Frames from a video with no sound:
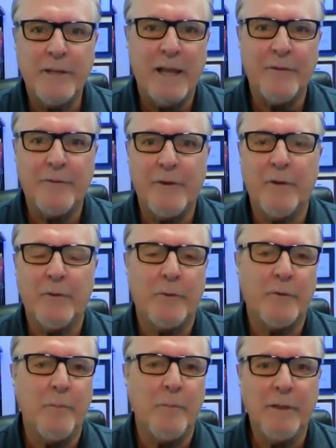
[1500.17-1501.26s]
downstairs
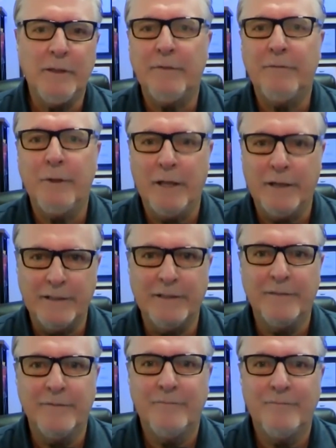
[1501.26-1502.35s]
was completely flooded.
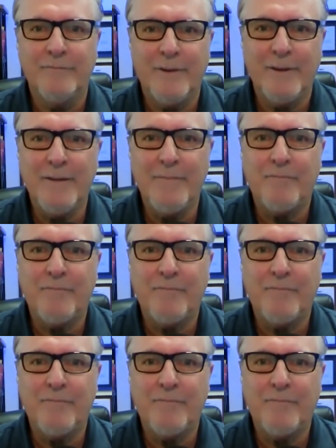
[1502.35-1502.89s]
All right.